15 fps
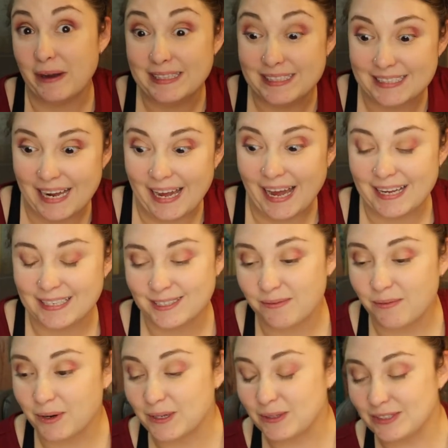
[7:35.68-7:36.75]
Wednesday and
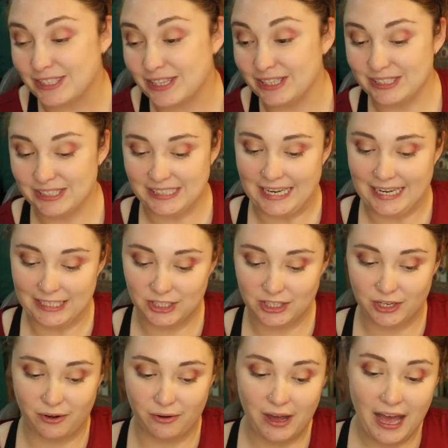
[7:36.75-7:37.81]
tomorrow's Thursday,
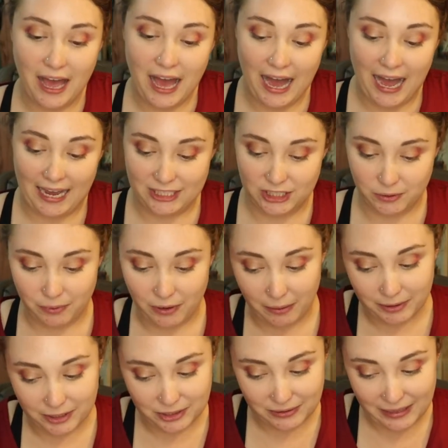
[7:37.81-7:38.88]
so I should
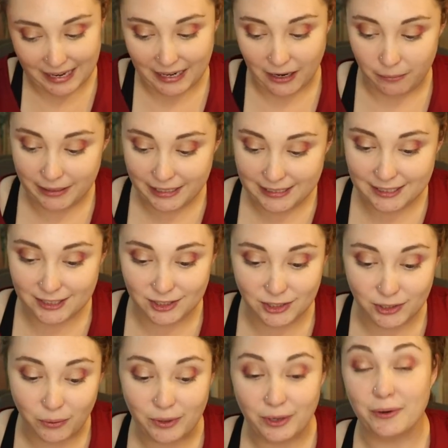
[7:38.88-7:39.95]
probably do that now because it's
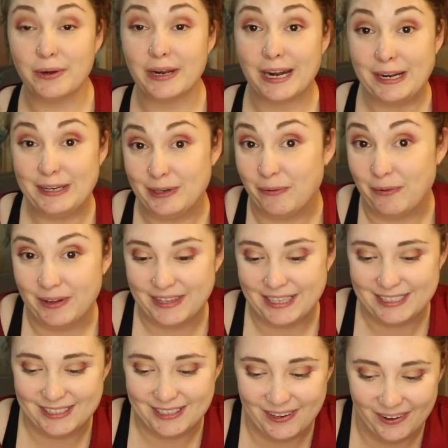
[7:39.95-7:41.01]
so cute and I don't want
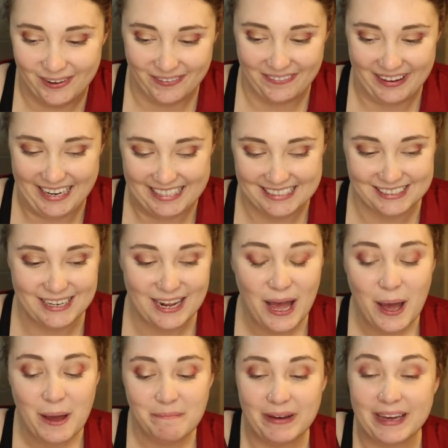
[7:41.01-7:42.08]
this to go to waste.
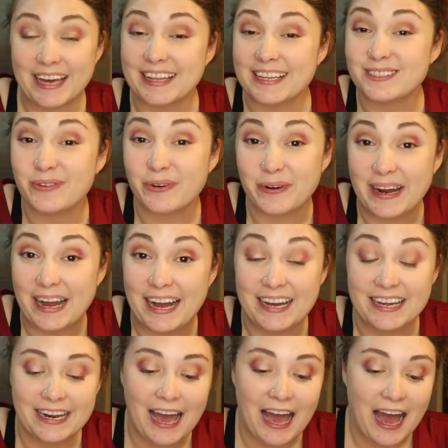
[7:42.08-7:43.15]
But yeah, that's where we're
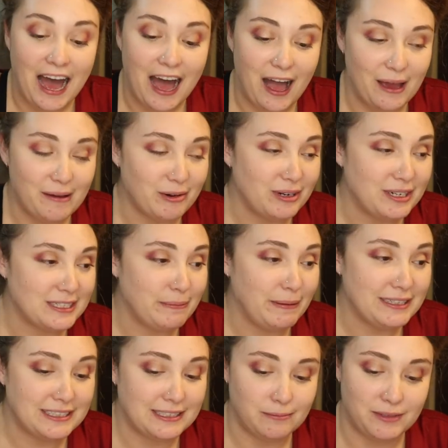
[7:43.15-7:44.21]
at. I'm going to
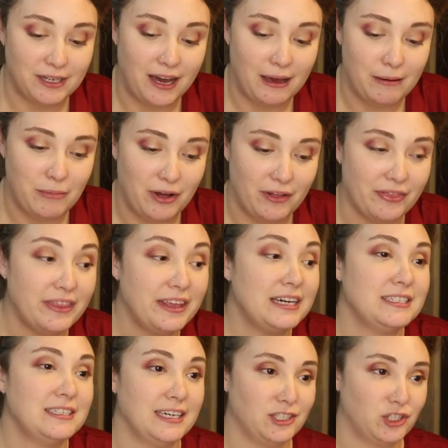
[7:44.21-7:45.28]
spend some time on
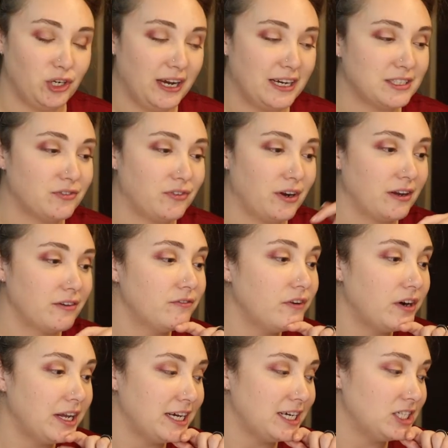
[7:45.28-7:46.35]
this and transferring
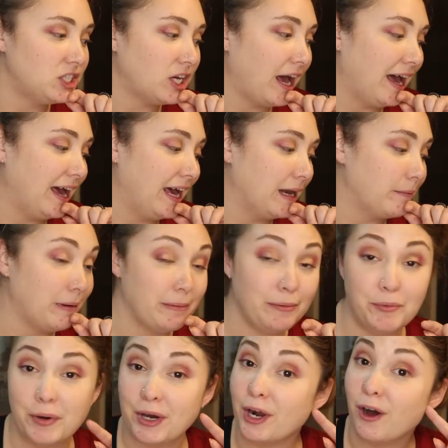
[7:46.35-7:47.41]
footage and
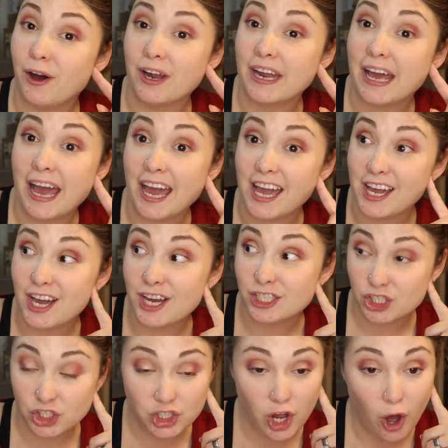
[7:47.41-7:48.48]
maybe put on a
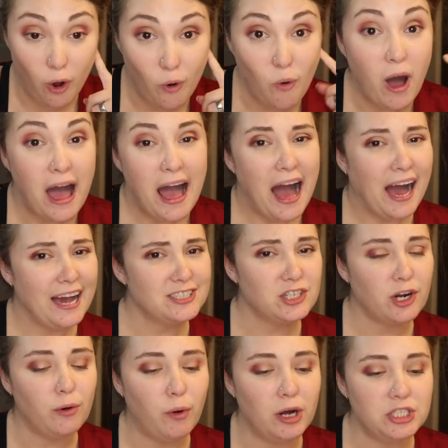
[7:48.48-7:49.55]
show. I
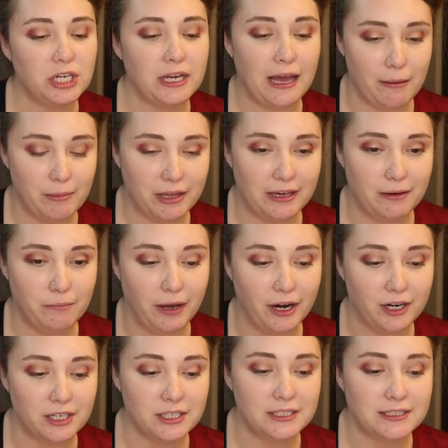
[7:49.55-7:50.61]
start watching Emily in
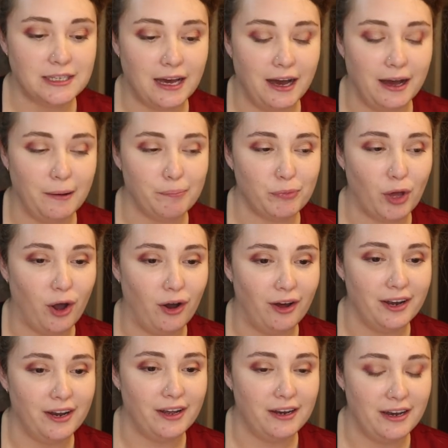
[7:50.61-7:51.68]
Paris on
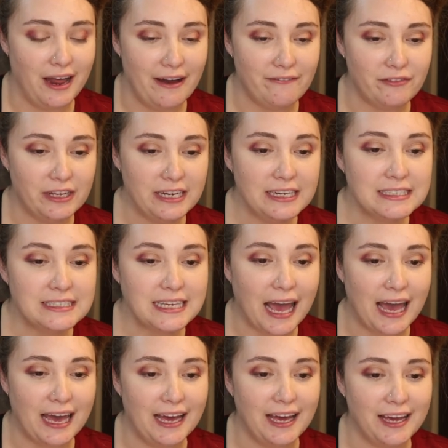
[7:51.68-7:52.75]
Netflix,
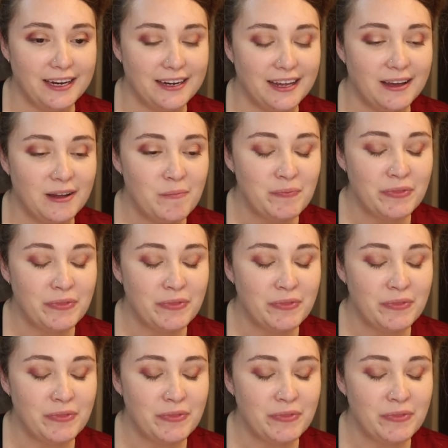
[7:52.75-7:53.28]
and